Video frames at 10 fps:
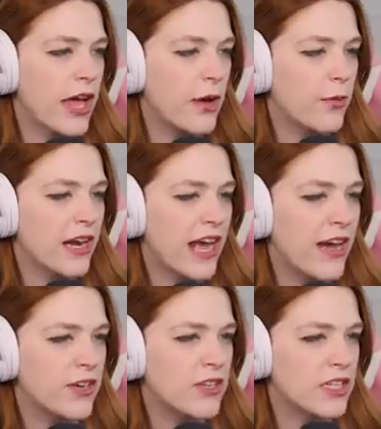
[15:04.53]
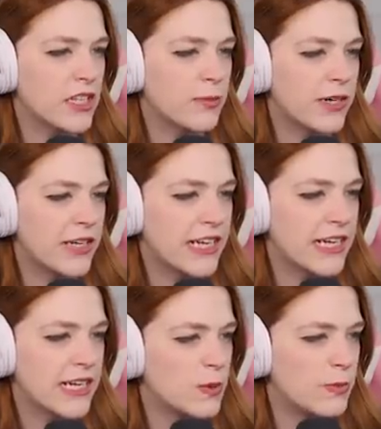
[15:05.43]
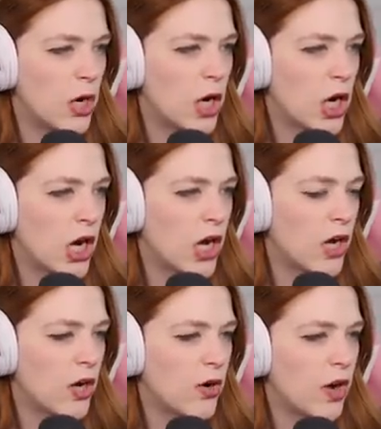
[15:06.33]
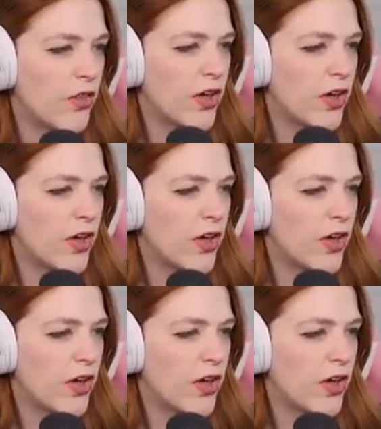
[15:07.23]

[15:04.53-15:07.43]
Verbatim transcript: okay. We're going to have our dinner party tomorrow.